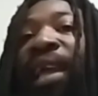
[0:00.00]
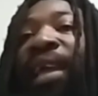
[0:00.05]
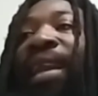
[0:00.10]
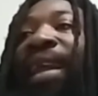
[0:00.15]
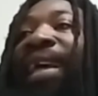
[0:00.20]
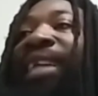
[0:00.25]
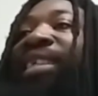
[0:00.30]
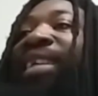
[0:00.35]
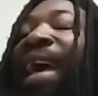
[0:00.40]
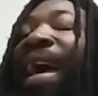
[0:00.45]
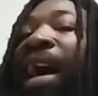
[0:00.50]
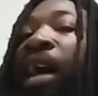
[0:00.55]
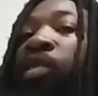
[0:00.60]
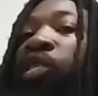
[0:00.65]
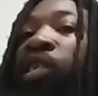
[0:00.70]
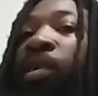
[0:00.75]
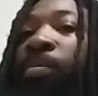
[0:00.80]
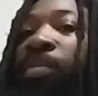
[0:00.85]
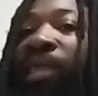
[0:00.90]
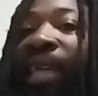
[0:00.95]
And that's how
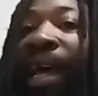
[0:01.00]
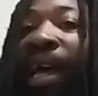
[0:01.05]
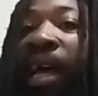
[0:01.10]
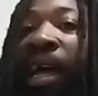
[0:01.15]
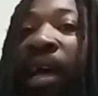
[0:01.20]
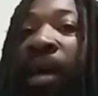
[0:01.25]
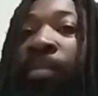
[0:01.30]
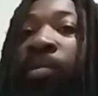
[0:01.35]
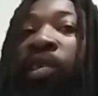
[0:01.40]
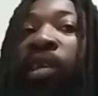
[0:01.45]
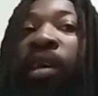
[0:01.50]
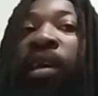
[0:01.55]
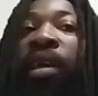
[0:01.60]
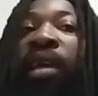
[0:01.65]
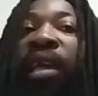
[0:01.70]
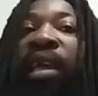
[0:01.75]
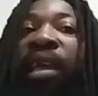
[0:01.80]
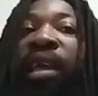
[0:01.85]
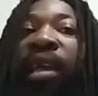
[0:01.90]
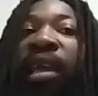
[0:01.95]
sometimes
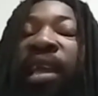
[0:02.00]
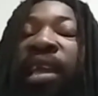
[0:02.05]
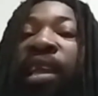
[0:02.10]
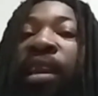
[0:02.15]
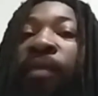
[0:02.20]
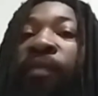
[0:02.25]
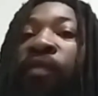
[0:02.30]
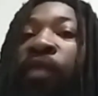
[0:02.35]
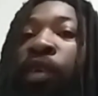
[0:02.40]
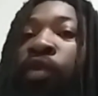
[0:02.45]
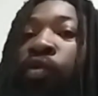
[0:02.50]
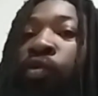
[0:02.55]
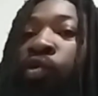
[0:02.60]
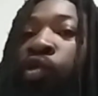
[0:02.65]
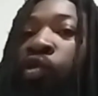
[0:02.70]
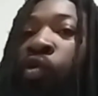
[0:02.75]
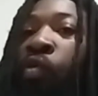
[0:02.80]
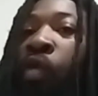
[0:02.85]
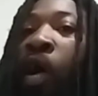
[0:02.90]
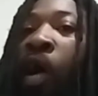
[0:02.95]

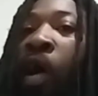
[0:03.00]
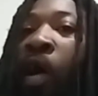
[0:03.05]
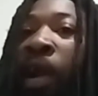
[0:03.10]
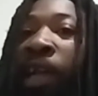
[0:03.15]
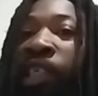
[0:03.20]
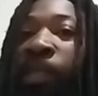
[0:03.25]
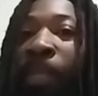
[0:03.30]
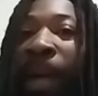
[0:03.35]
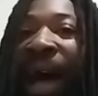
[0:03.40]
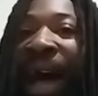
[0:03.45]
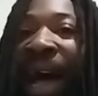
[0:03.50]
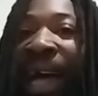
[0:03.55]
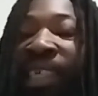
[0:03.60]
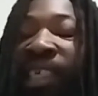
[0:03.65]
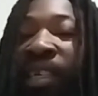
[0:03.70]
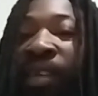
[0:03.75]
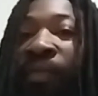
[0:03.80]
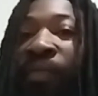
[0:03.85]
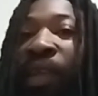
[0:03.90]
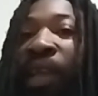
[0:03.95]
individuals who are Rh
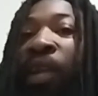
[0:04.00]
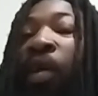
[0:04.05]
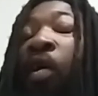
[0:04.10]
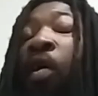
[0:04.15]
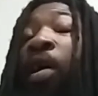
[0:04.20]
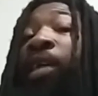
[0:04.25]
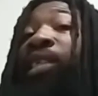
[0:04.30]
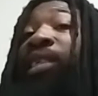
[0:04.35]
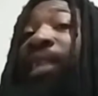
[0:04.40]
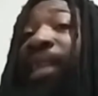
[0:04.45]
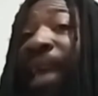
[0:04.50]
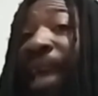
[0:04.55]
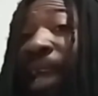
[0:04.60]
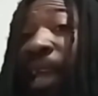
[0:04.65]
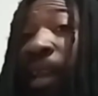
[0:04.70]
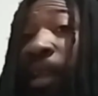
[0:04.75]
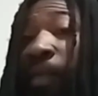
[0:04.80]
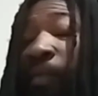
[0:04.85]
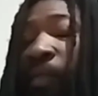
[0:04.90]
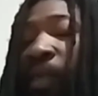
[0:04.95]
positive and Rh
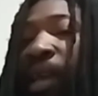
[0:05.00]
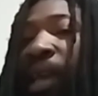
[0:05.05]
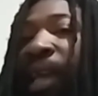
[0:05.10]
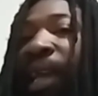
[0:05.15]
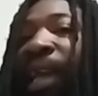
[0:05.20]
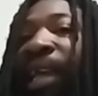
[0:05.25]
negative